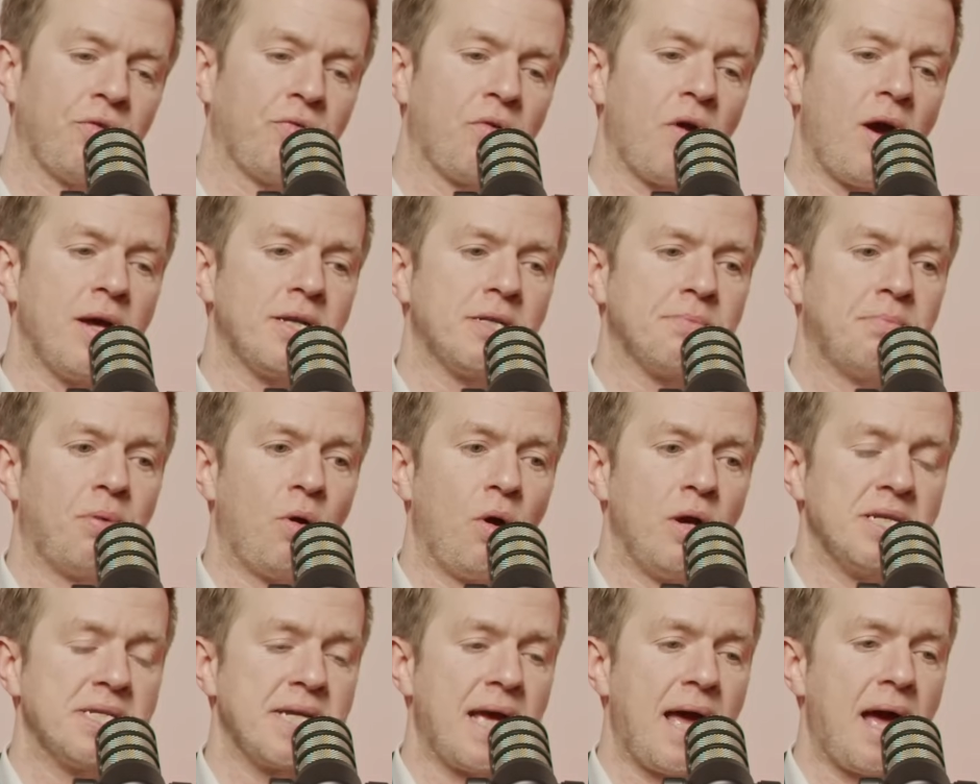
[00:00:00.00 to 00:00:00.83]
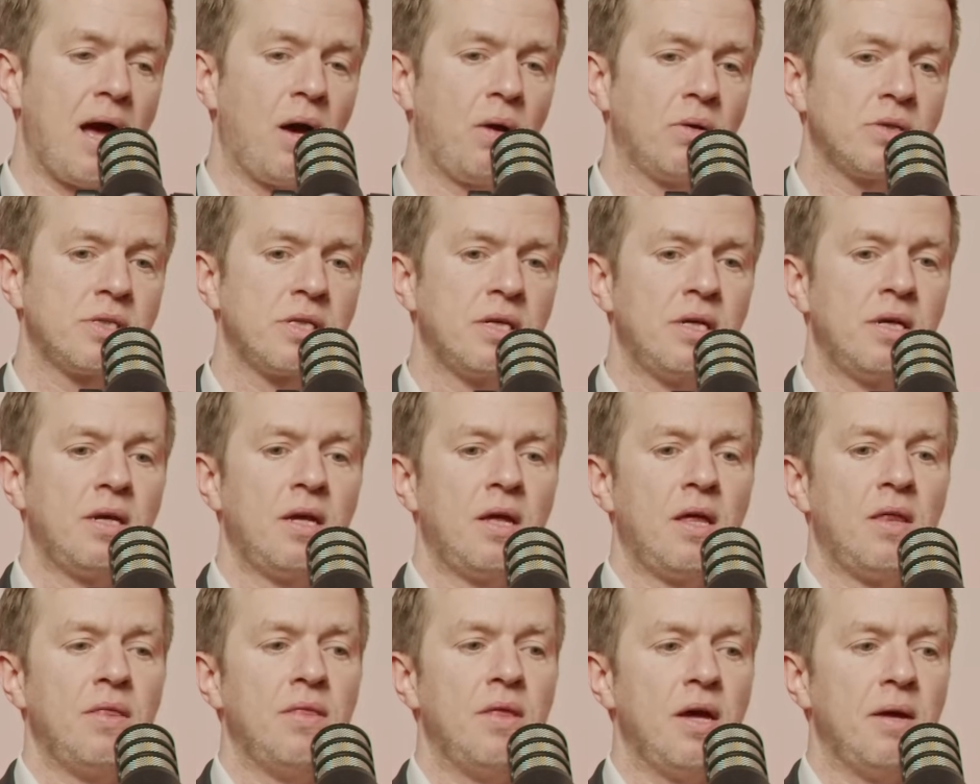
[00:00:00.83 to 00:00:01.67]
right to point out
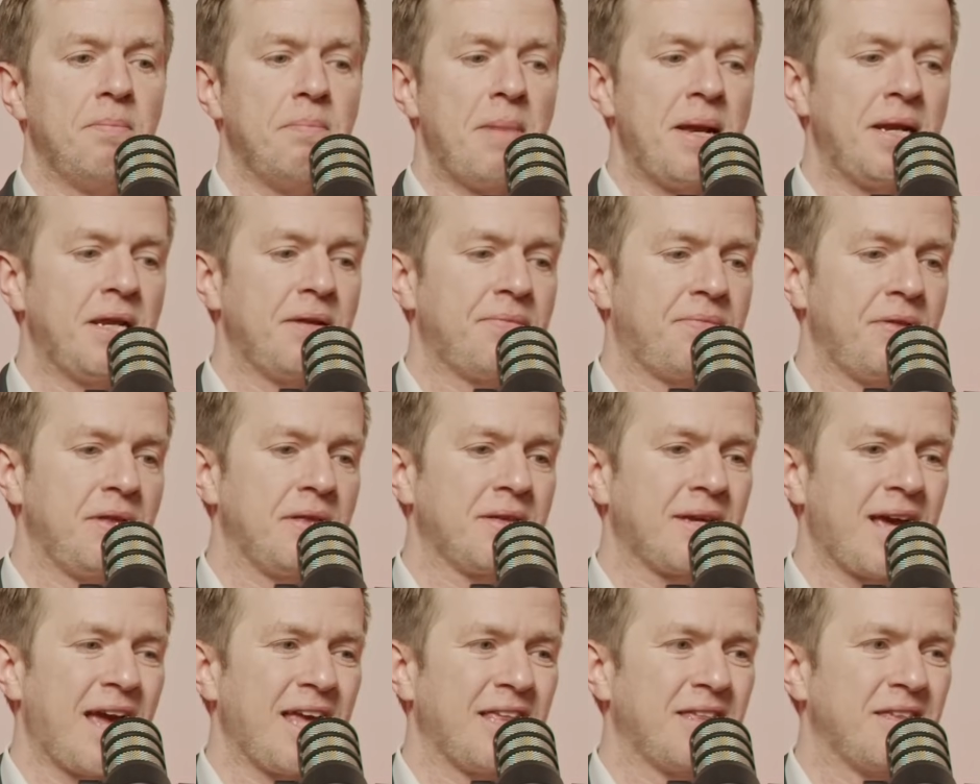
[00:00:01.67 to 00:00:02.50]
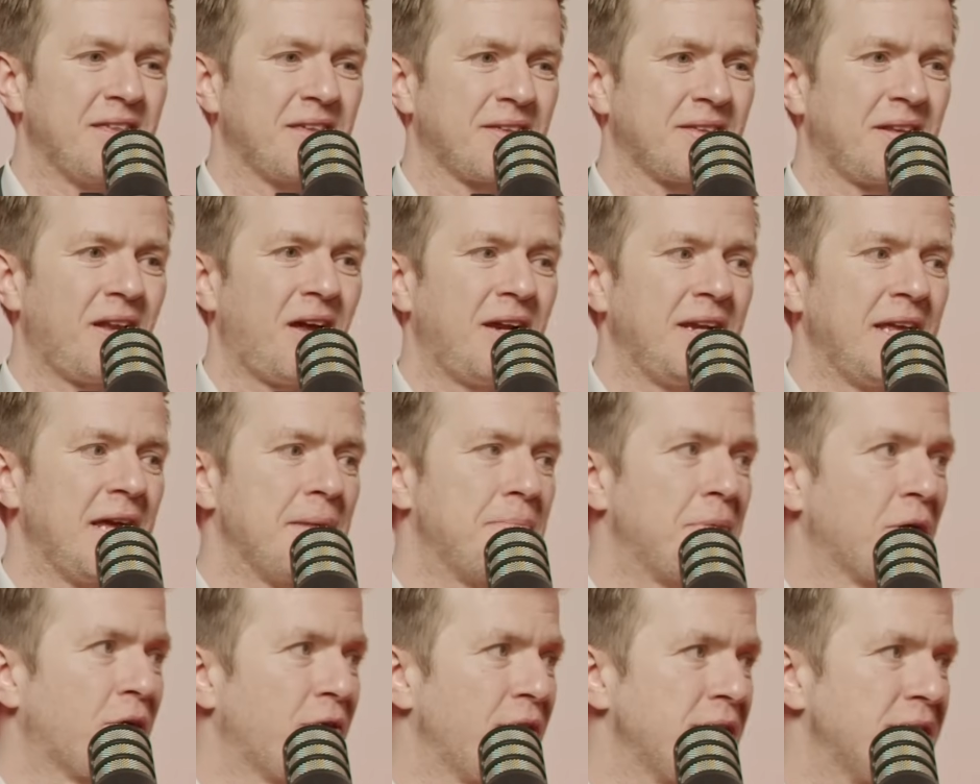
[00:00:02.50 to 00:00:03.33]
that many of these cases are slightly
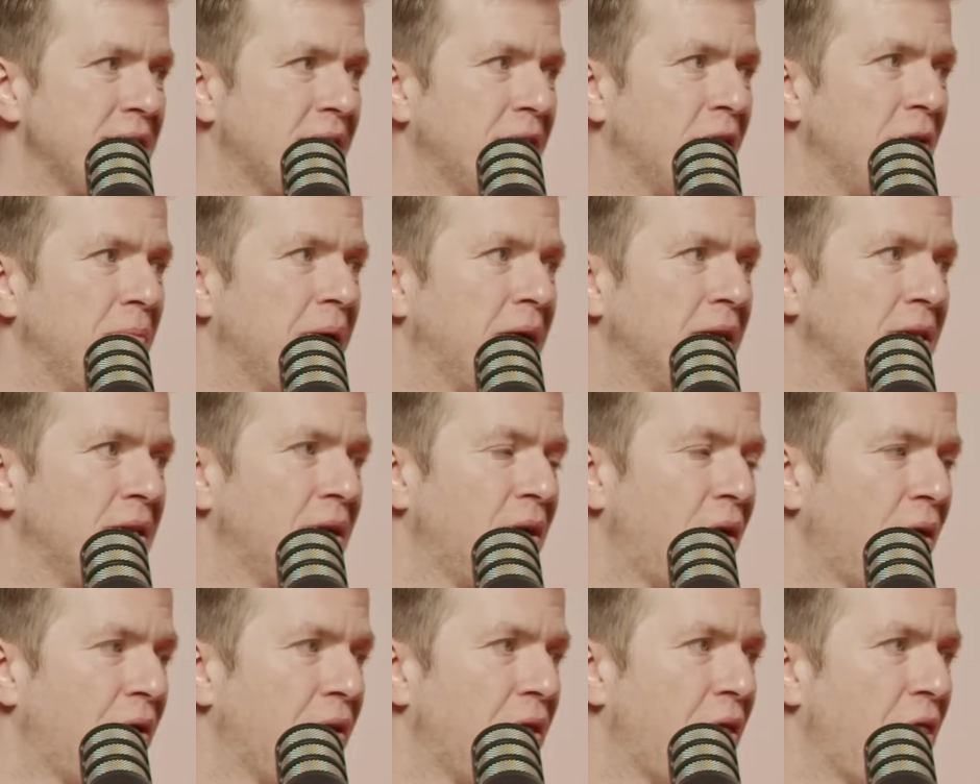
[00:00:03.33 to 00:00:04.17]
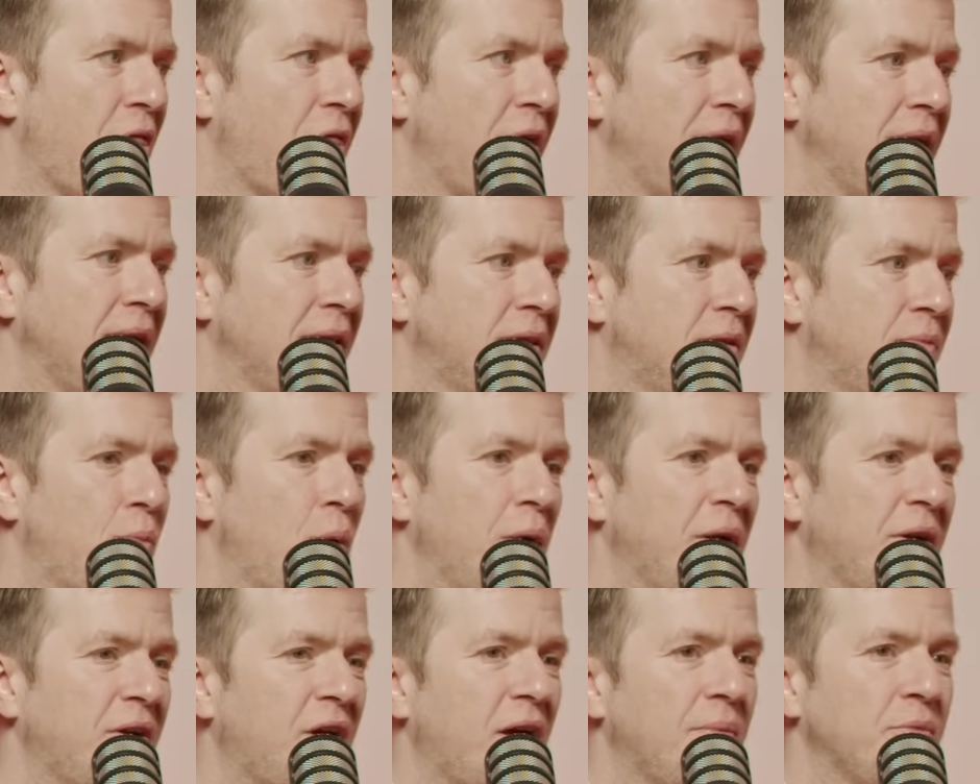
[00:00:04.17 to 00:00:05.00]
hypocritical because a lot of the things,
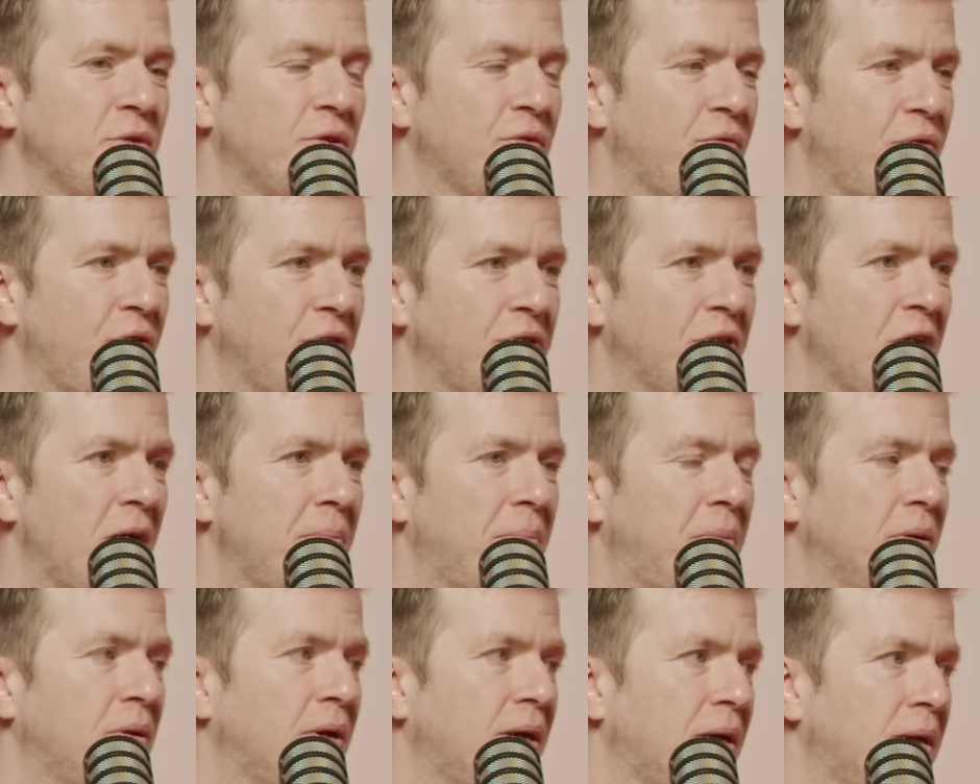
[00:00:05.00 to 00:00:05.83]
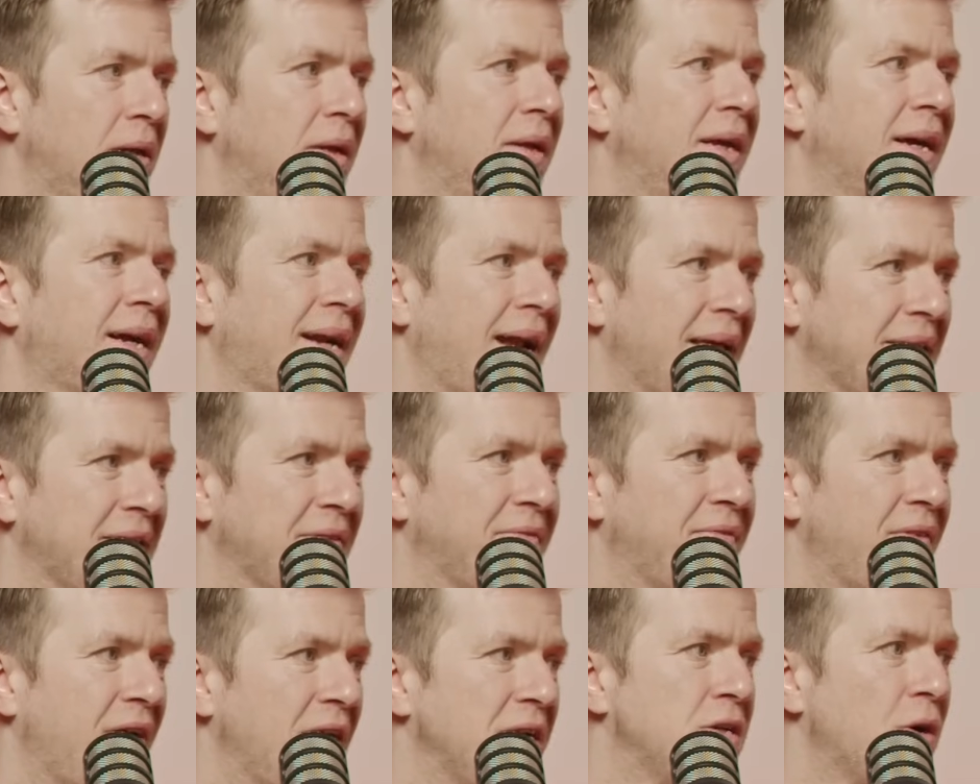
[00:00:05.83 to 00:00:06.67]
when it comes to, for example,
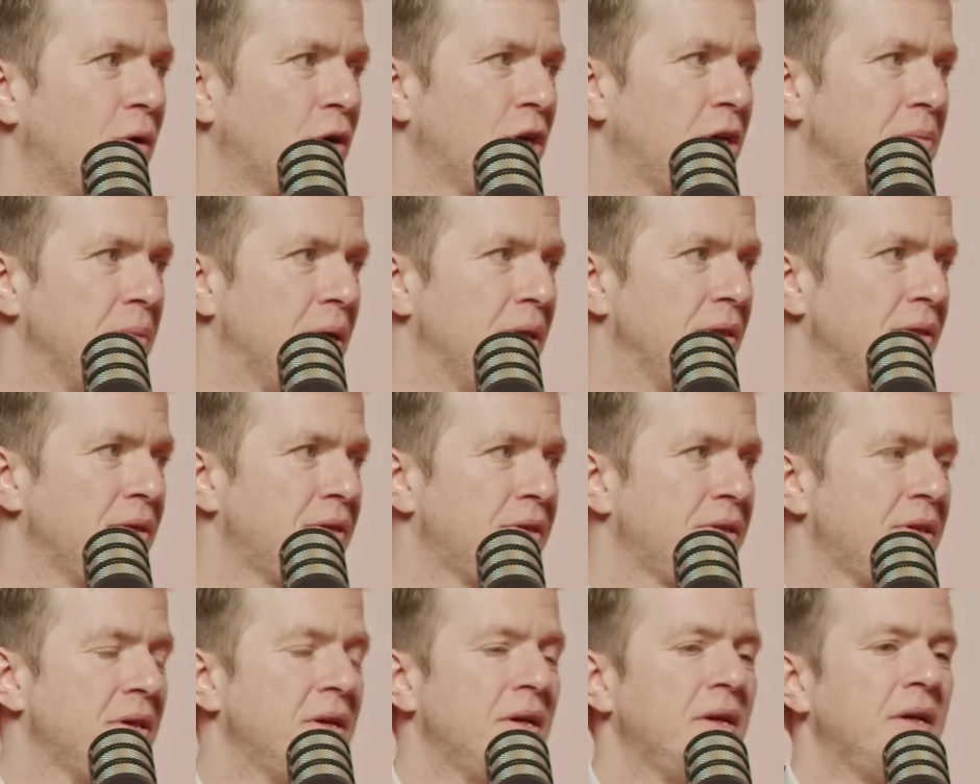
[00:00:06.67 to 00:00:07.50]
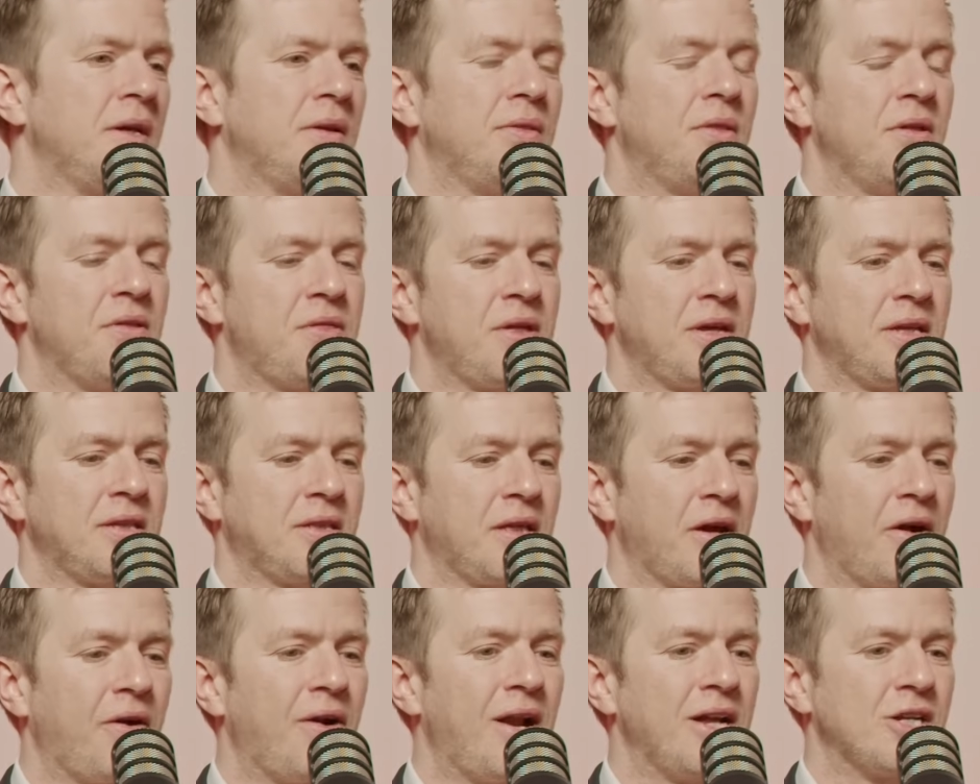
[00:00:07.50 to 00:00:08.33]
classified documents, the things
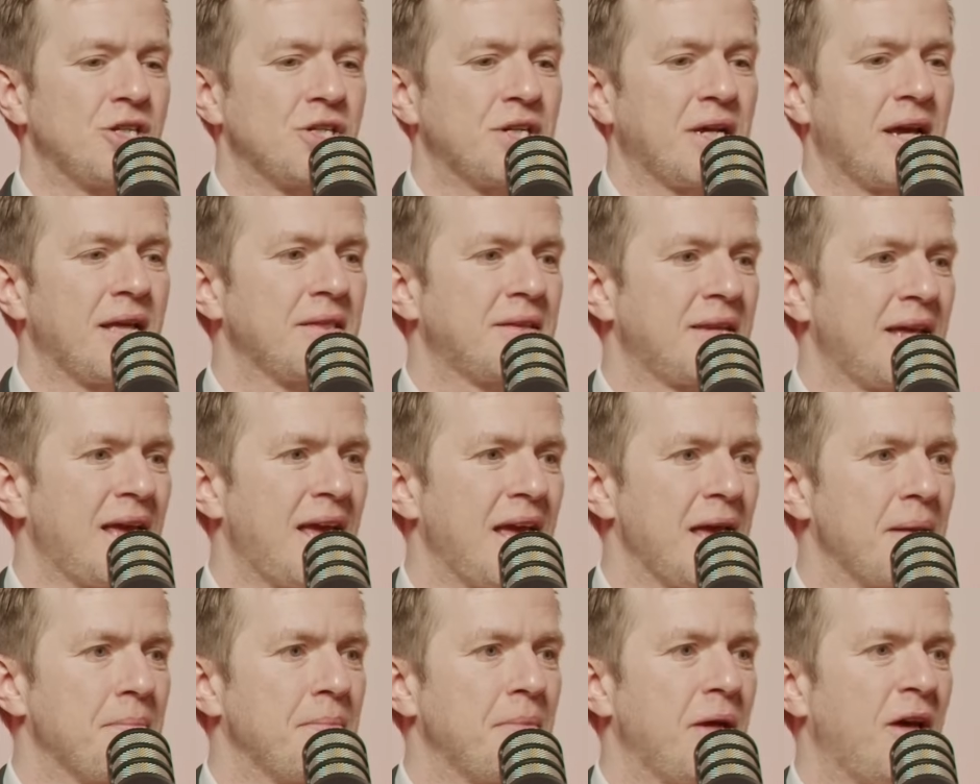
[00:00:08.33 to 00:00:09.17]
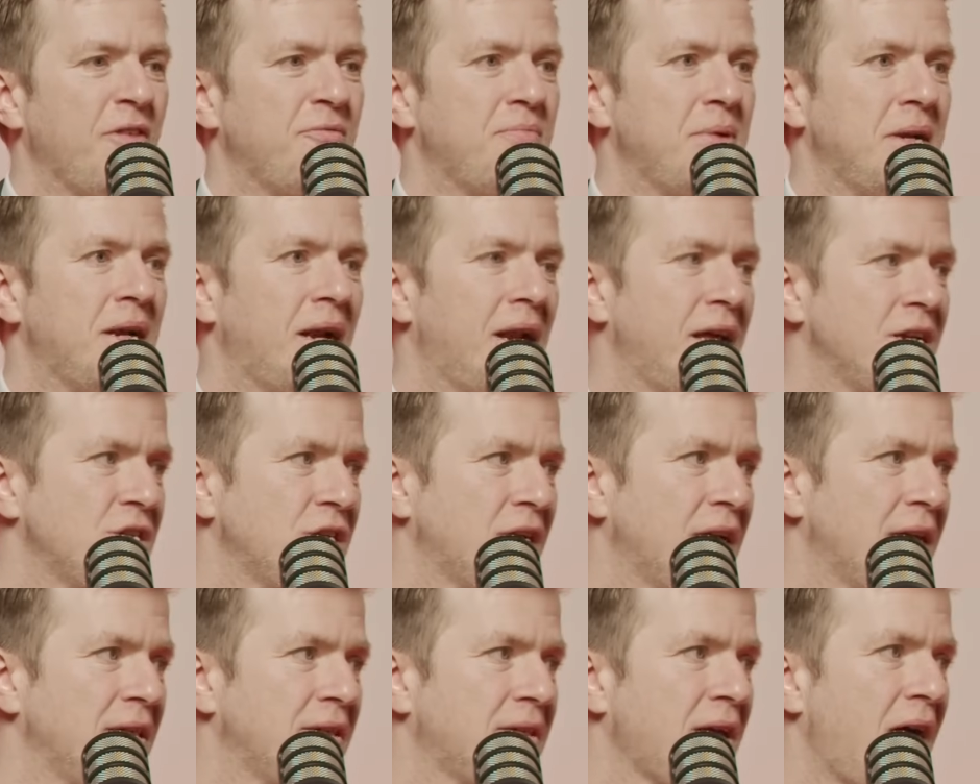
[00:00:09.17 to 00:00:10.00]
that are alleged against him have been alleged
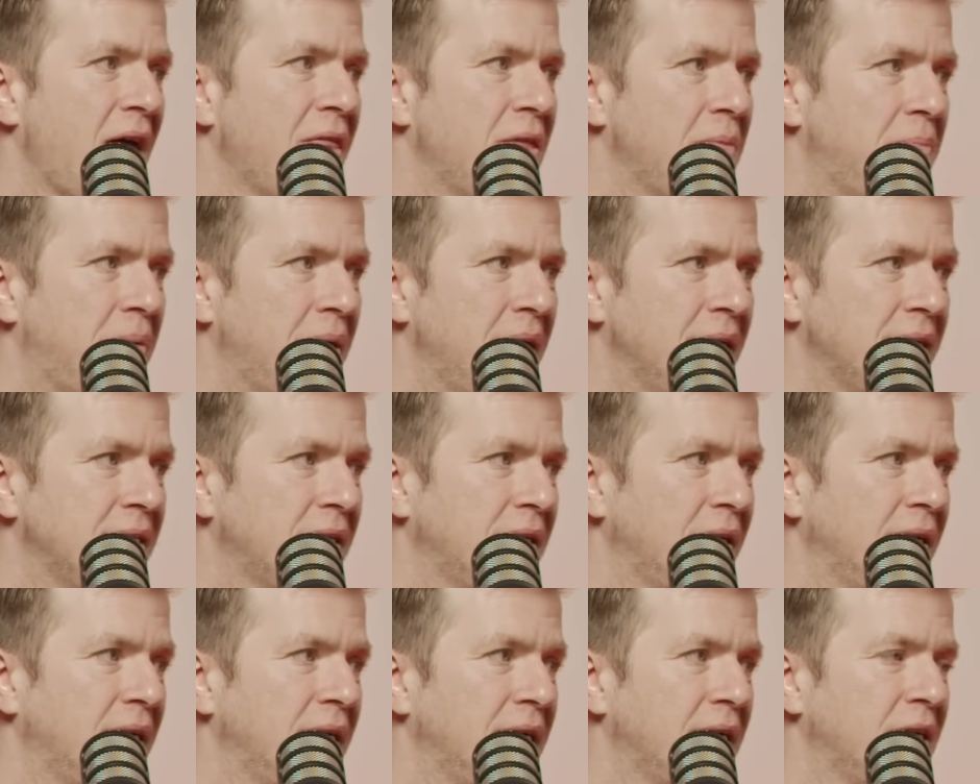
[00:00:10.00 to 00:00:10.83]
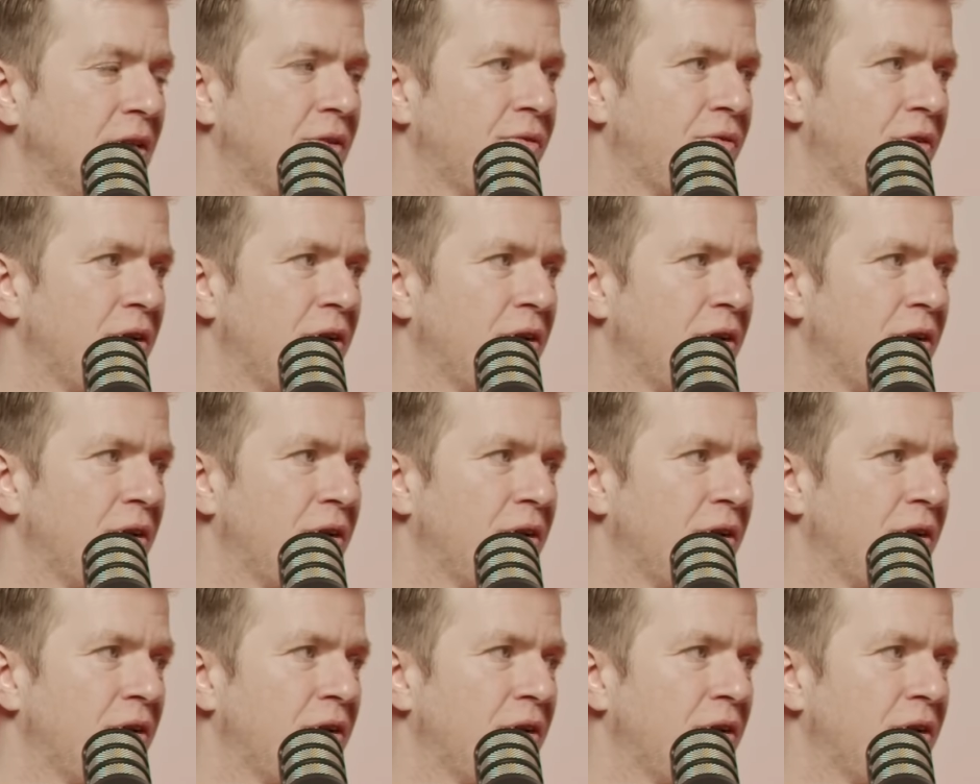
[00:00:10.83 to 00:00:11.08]
against other political leaders.